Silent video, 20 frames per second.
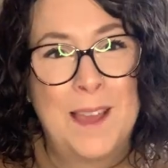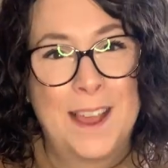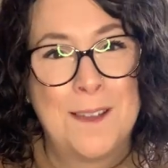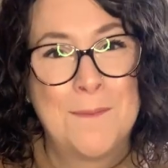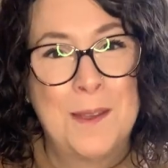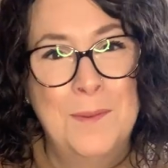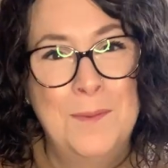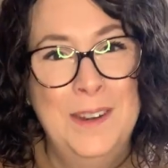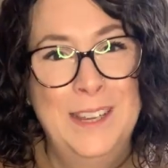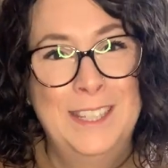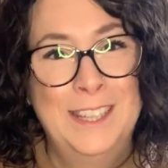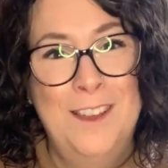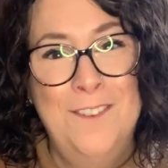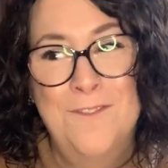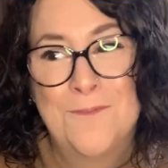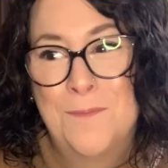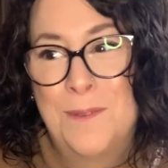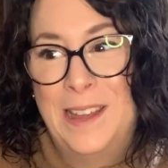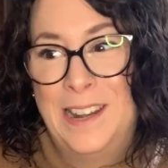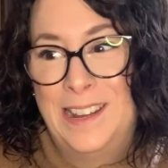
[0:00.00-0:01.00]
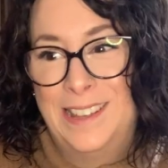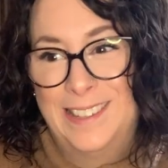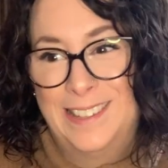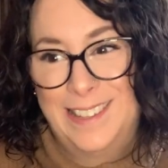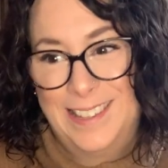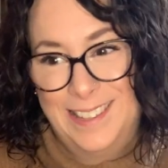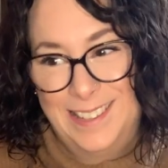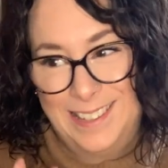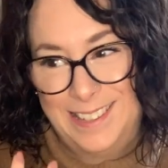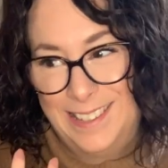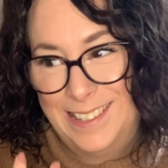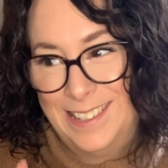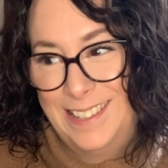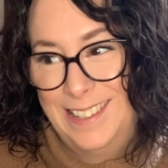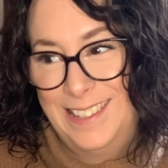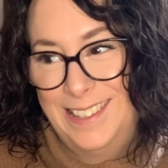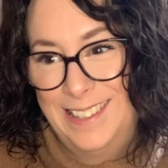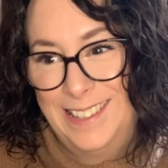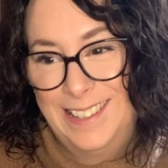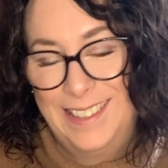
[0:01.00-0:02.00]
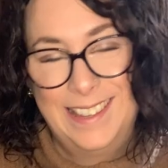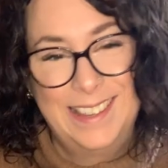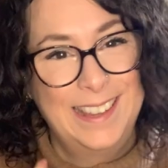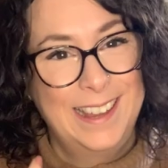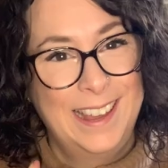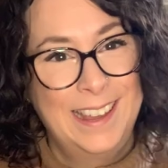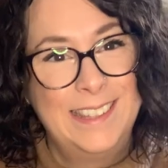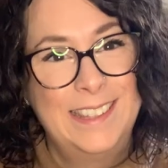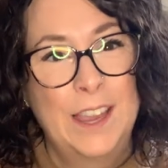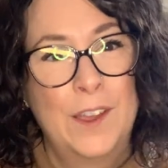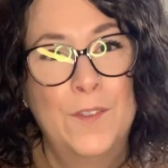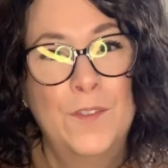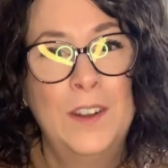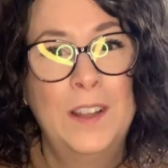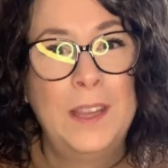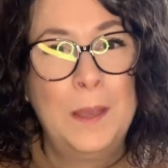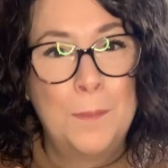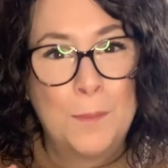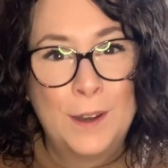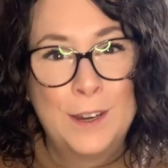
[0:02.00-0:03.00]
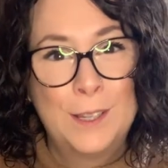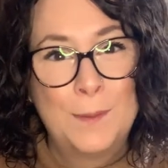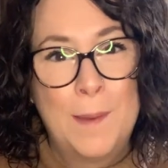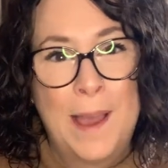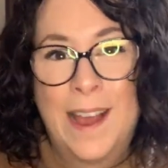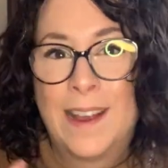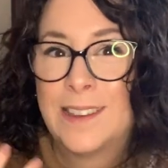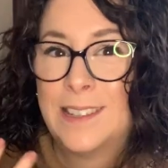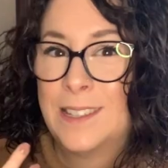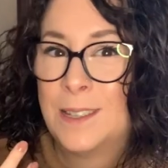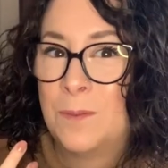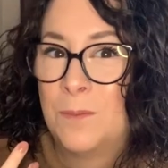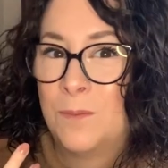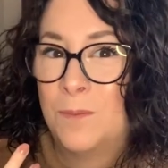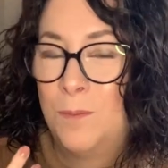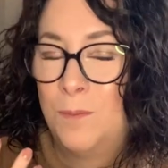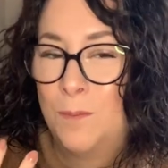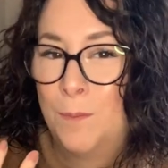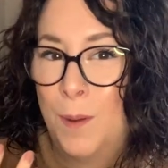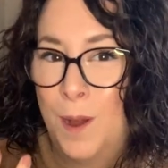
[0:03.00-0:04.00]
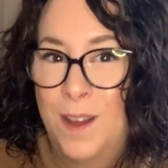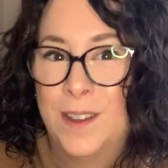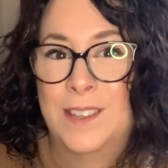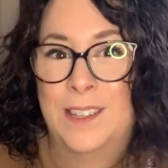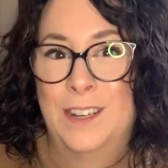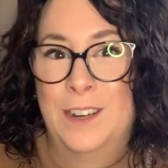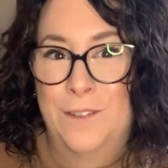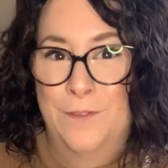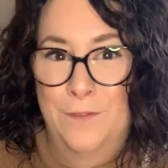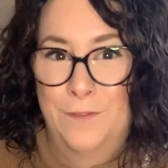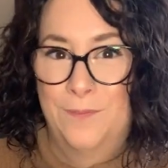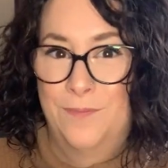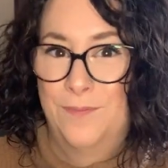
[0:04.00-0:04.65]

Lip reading: back memories of, but it definitely brings back some positive.